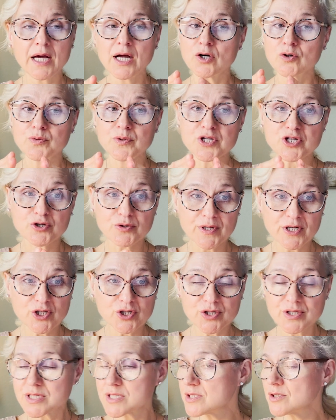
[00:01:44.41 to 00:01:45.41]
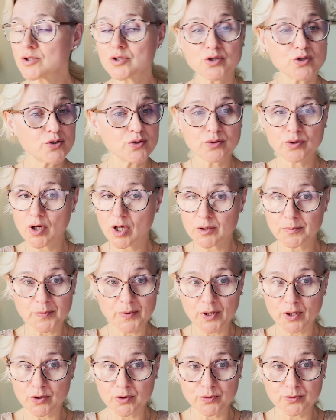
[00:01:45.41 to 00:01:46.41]
Restrictions do not
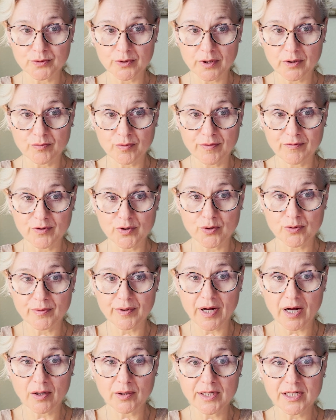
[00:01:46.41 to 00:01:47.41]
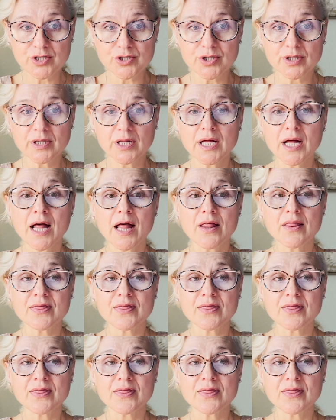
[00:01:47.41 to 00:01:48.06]
preclude revenue recognition.